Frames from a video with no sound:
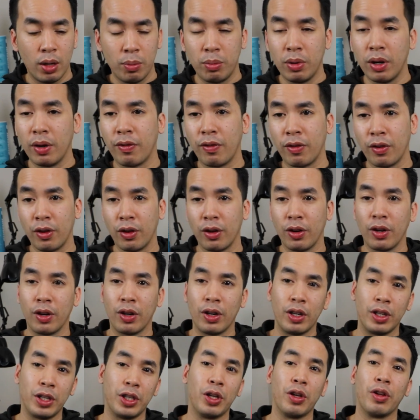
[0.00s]
But
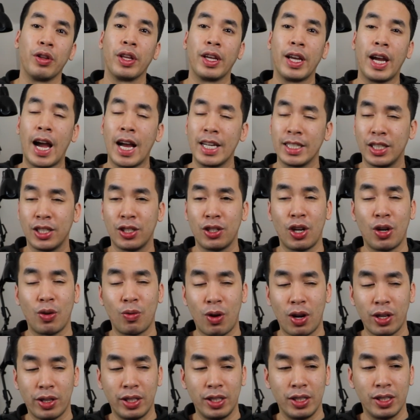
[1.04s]
for, you know, the guys that's trying to
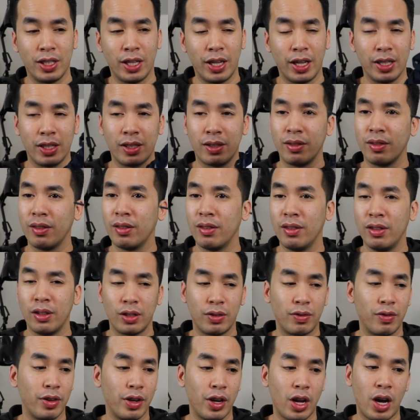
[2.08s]
rock these things,
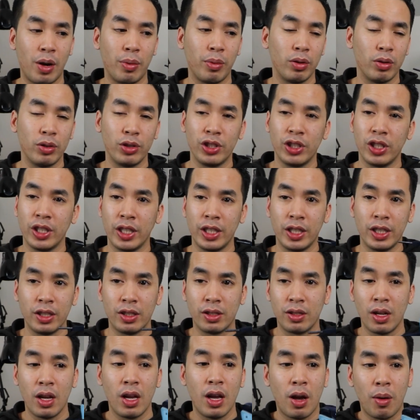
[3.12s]
looks phenomenal on
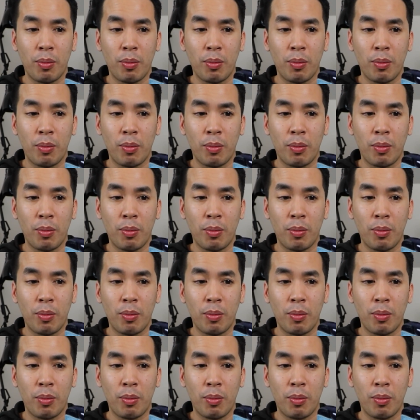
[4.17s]
jeans,